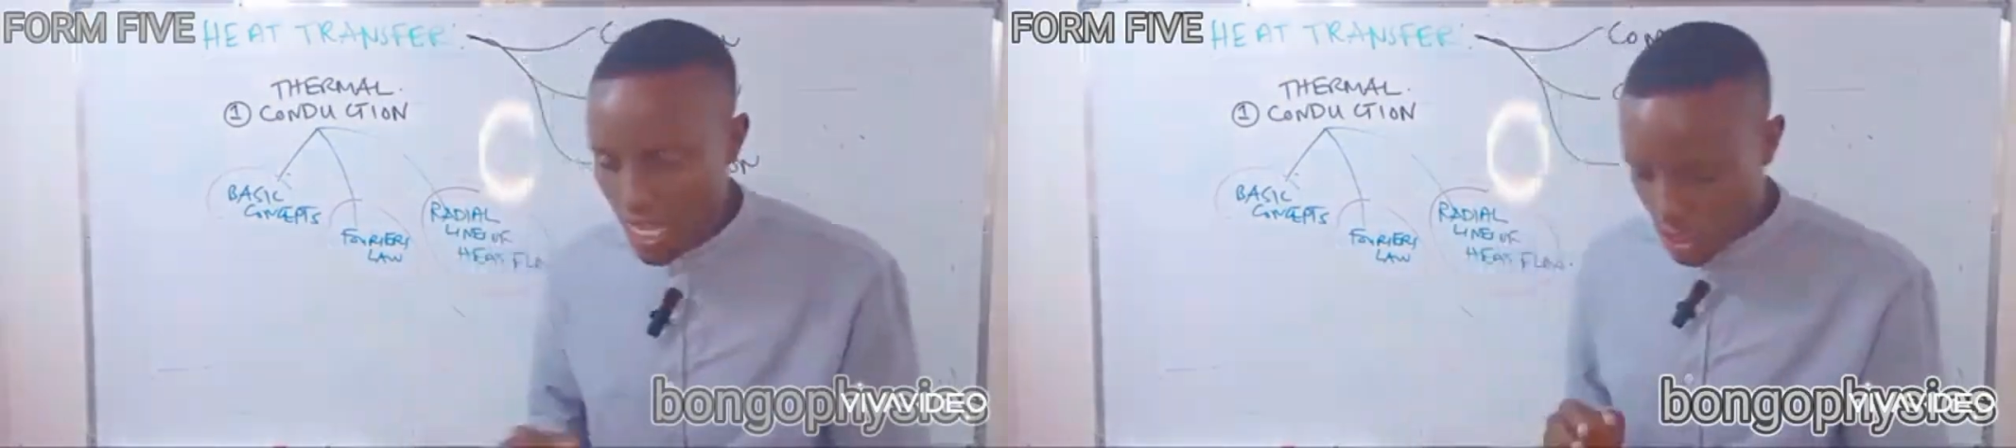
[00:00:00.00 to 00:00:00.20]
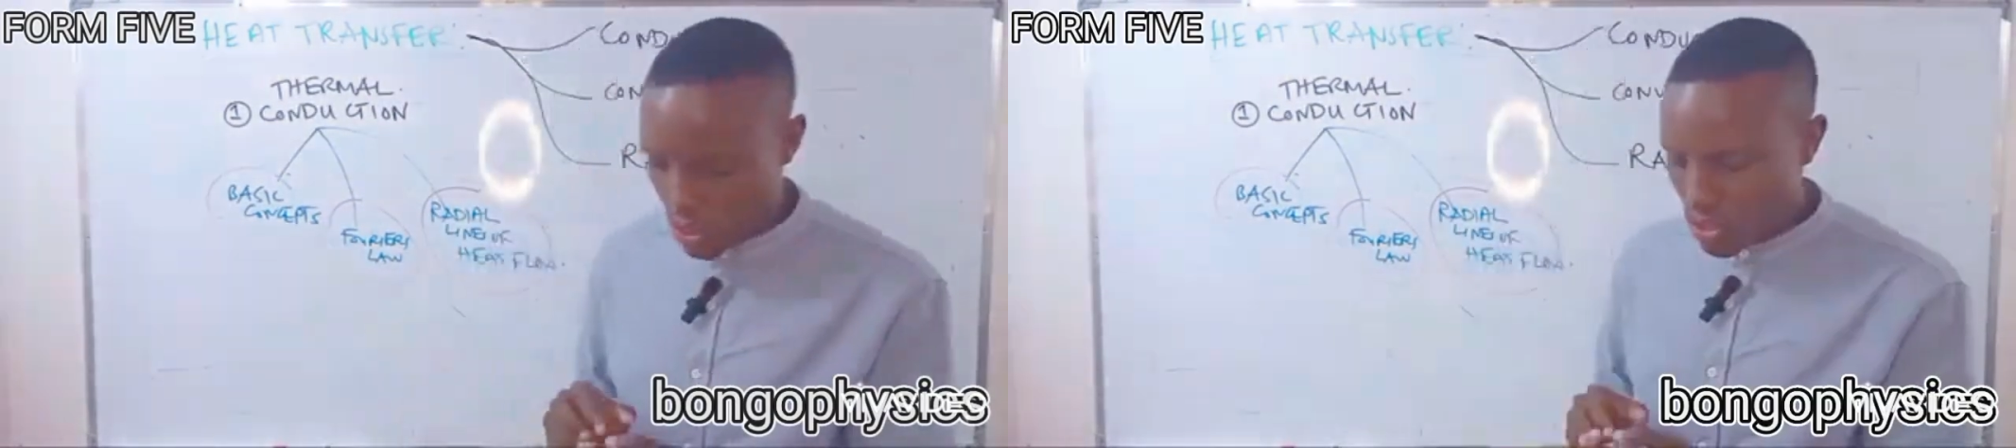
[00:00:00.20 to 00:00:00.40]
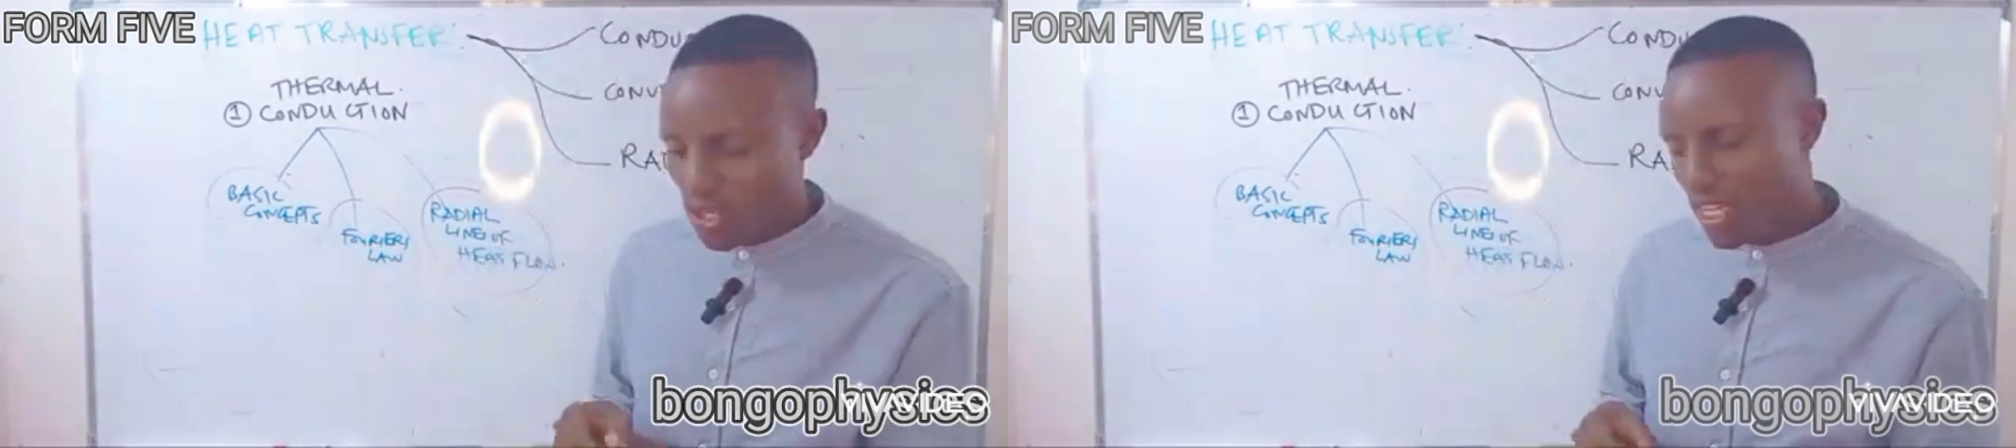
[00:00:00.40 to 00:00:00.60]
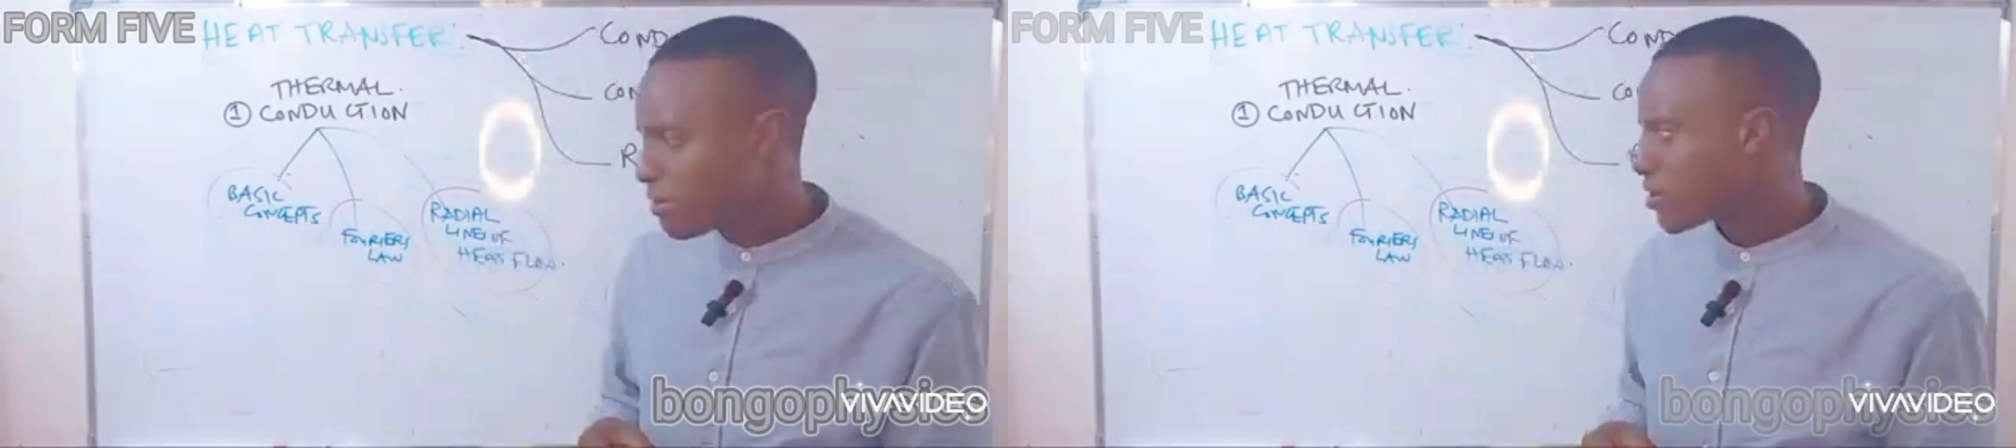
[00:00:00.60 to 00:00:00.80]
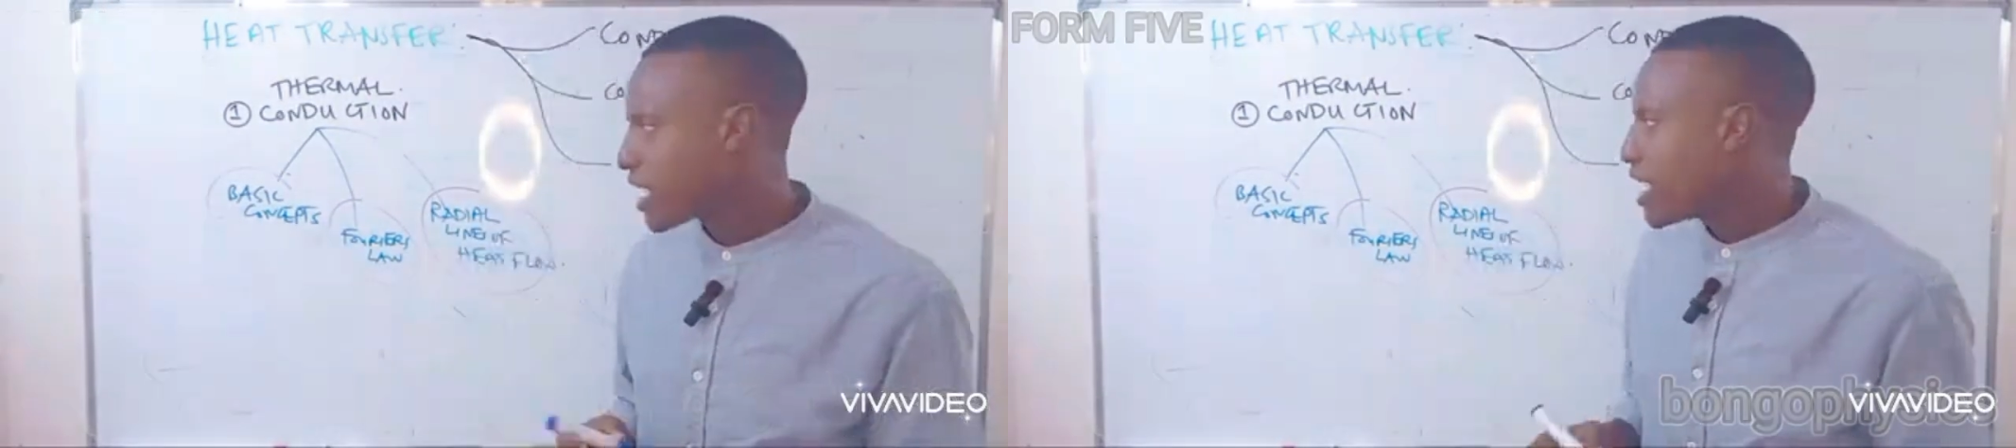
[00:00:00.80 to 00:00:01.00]
So talking
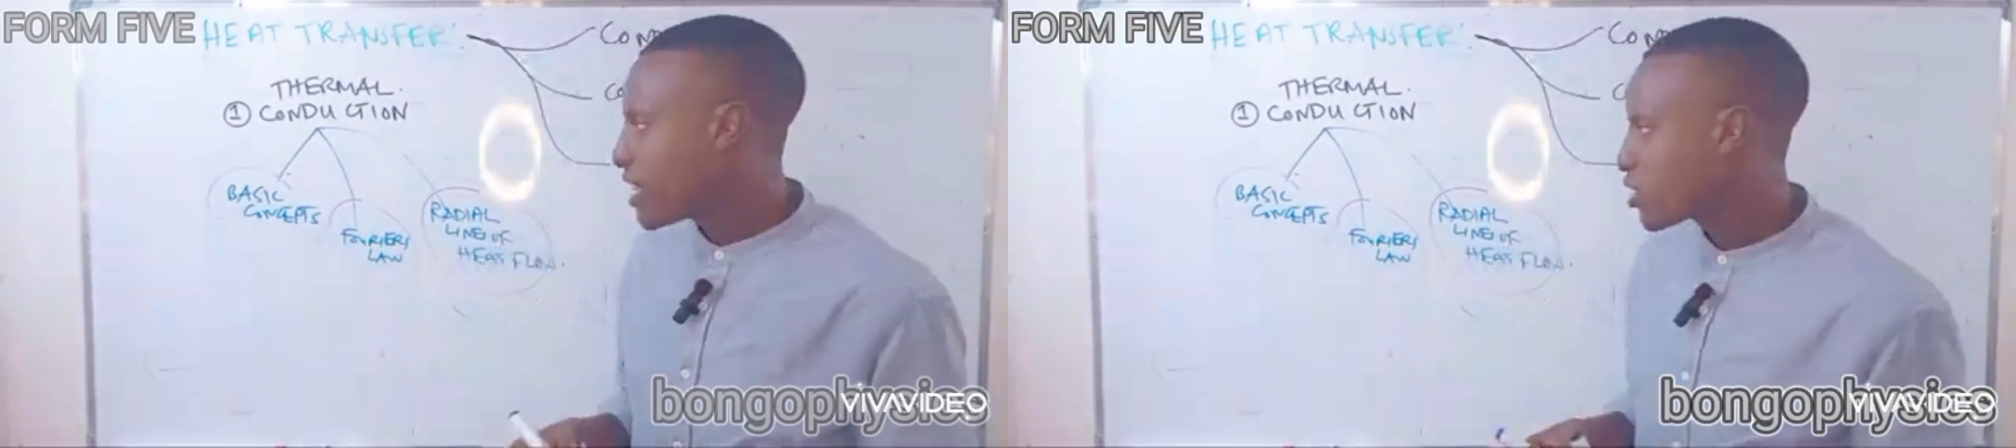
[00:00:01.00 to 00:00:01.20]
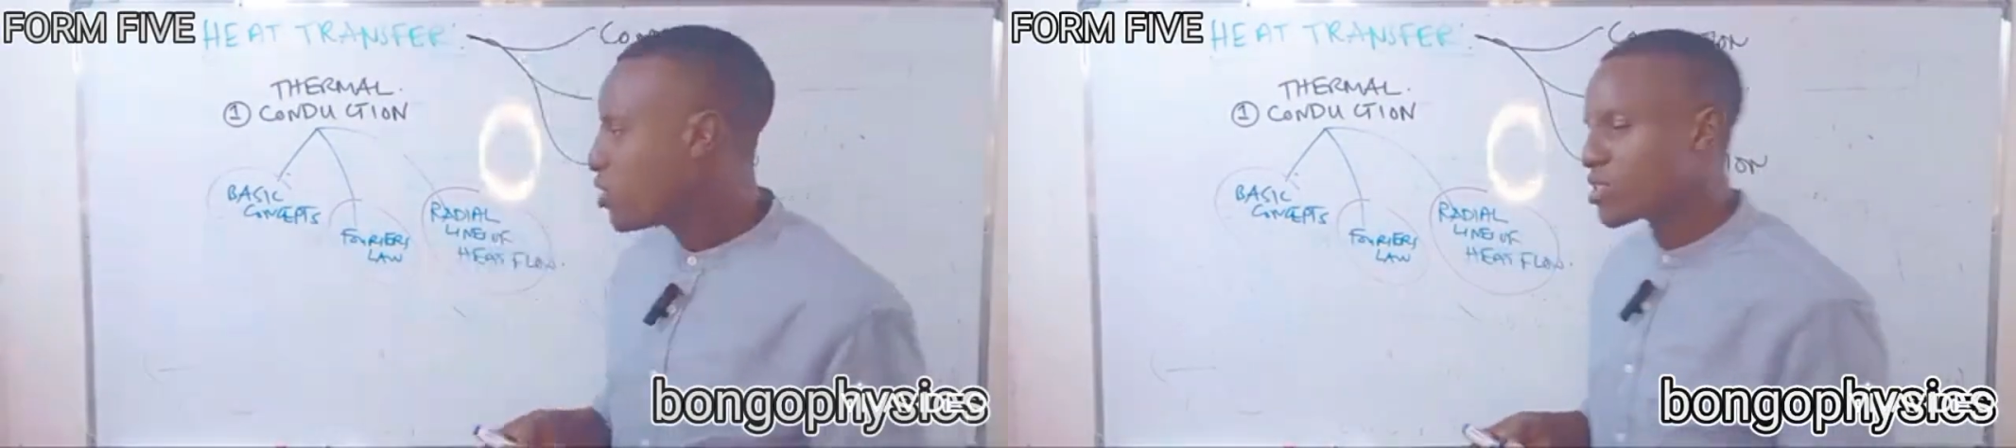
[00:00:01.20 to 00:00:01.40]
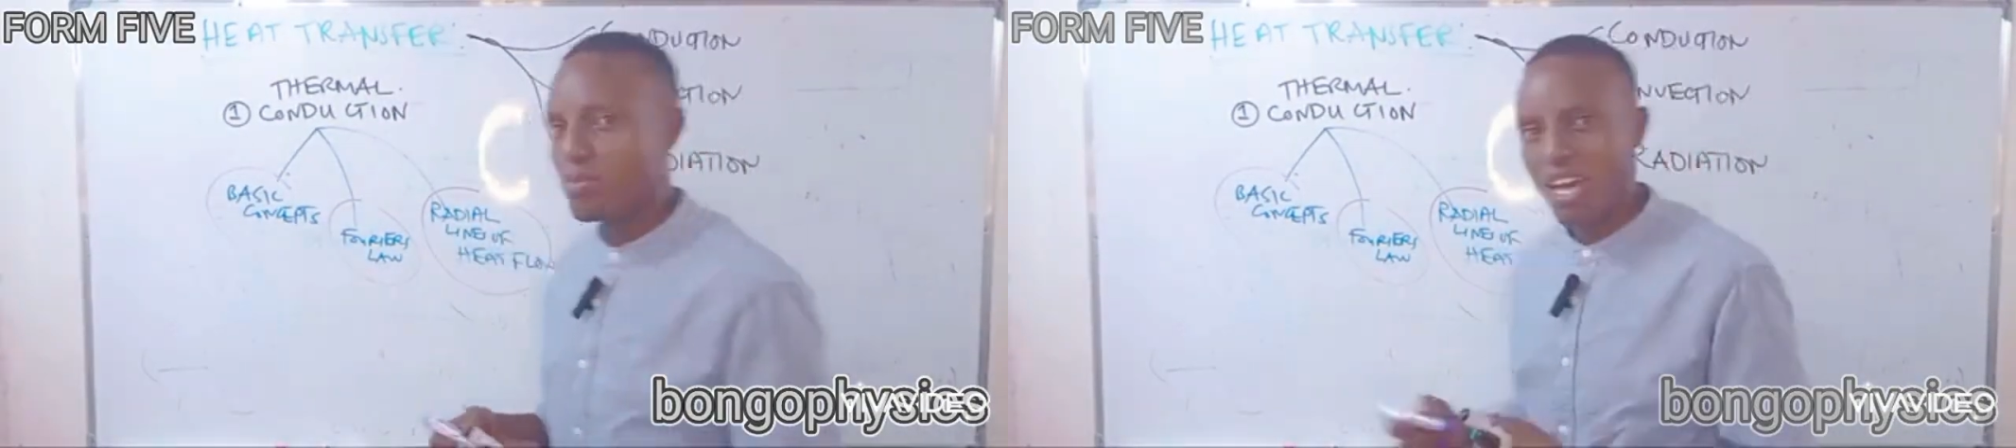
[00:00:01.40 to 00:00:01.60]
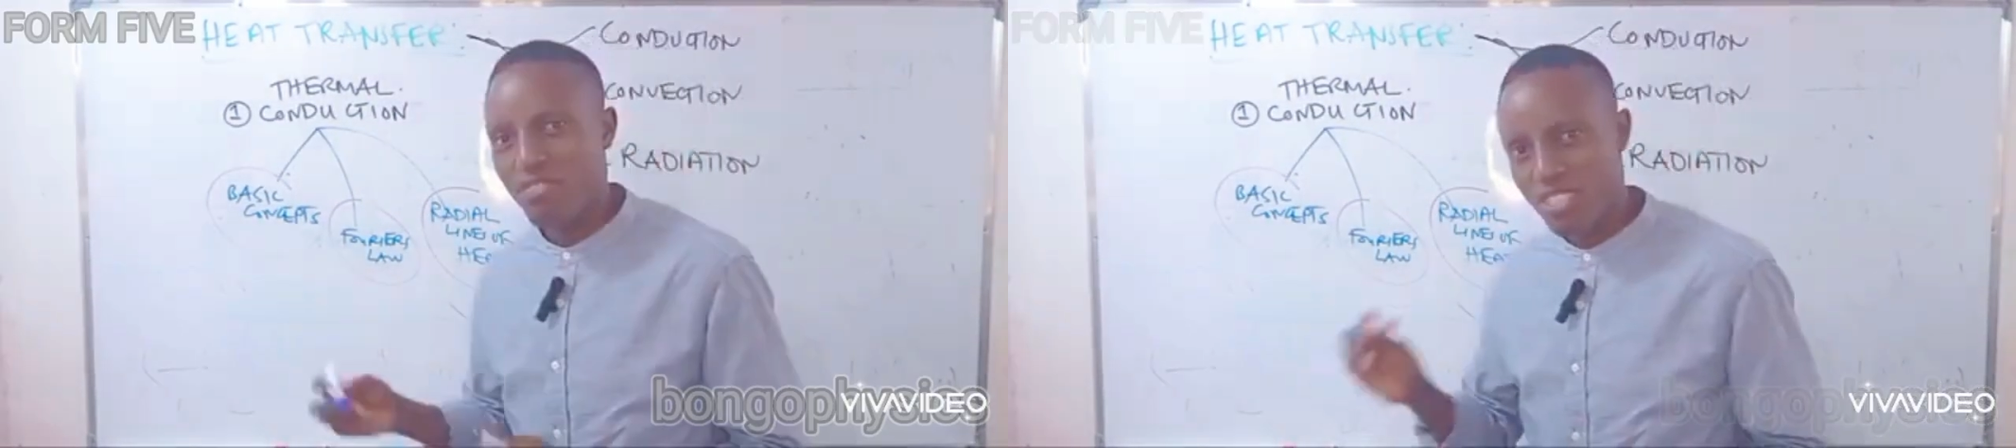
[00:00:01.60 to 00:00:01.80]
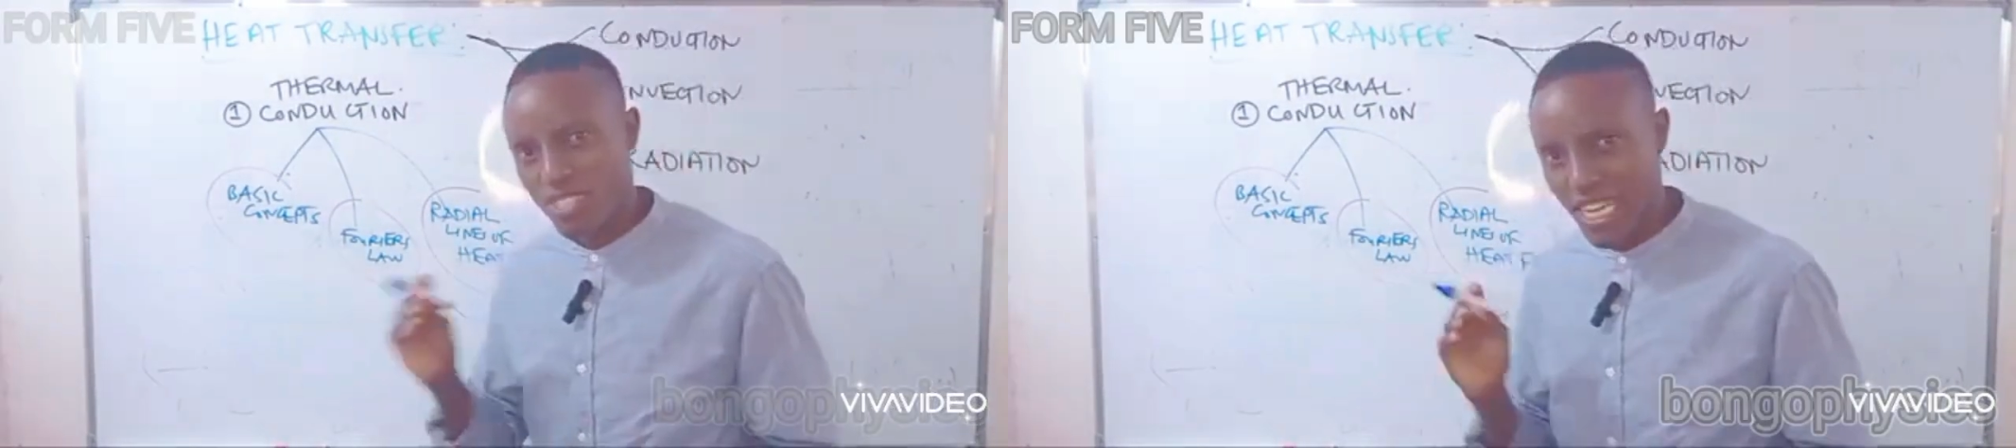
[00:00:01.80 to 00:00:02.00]
about these concepts, I've
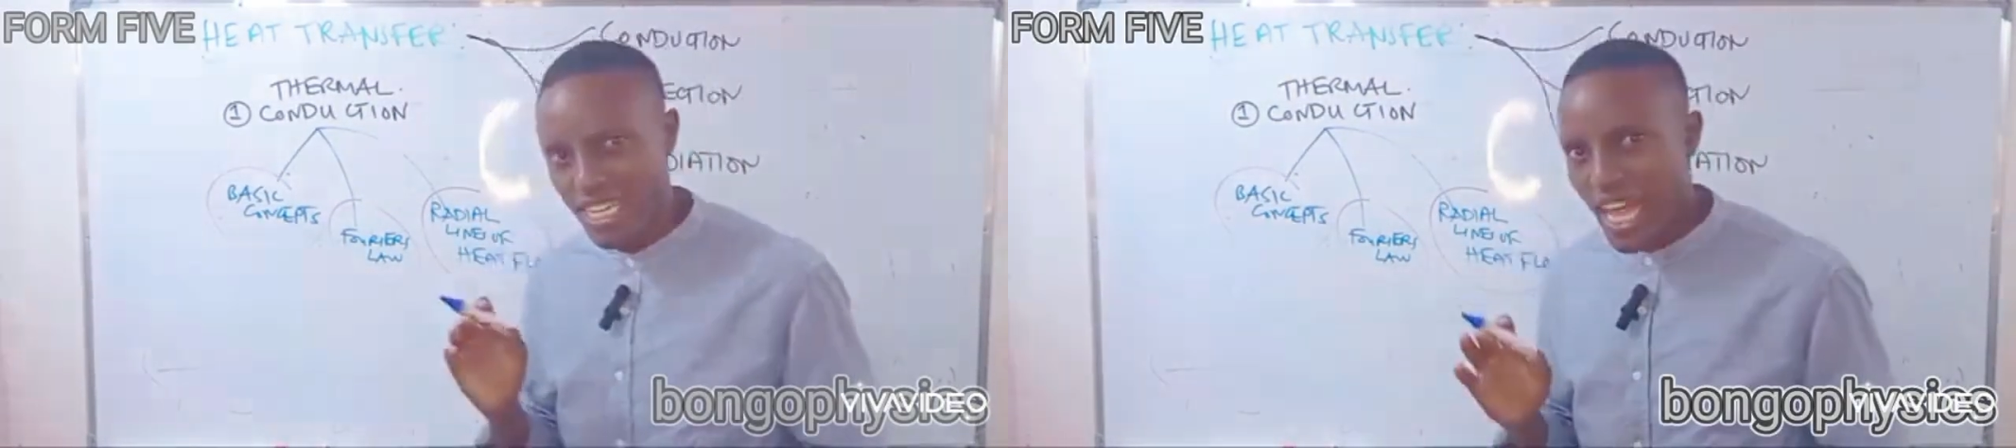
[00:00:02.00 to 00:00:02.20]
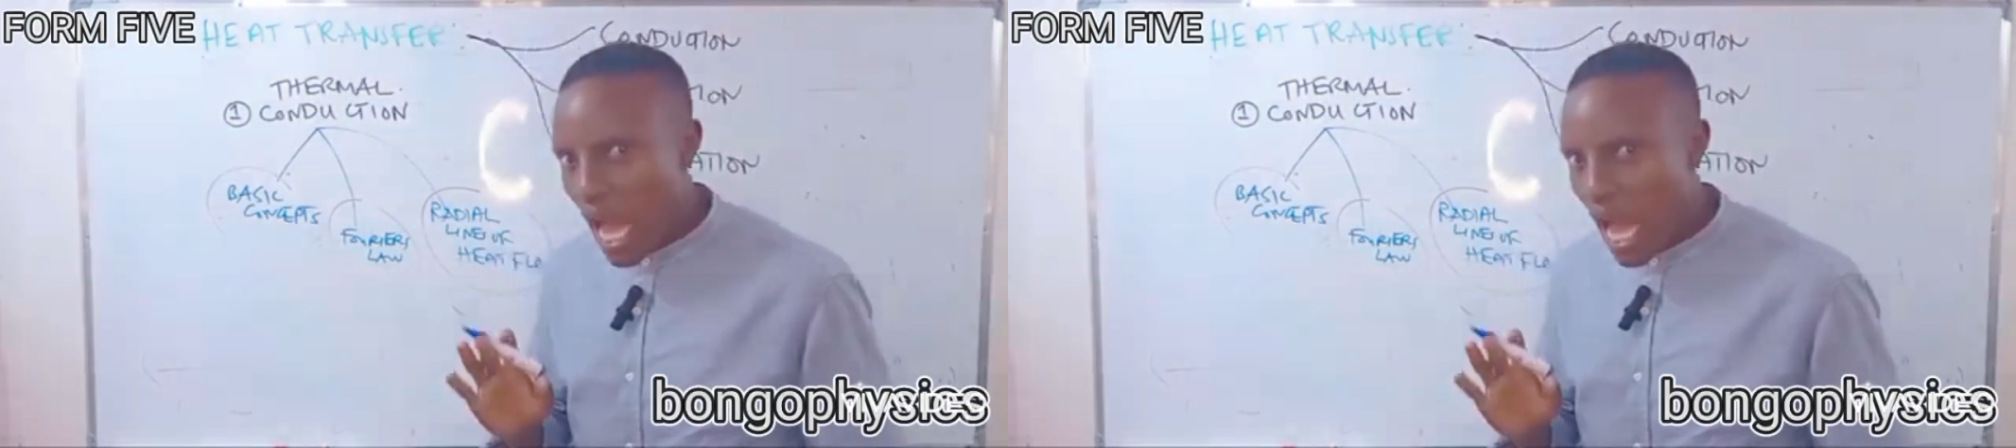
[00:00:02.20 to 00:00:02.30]
just said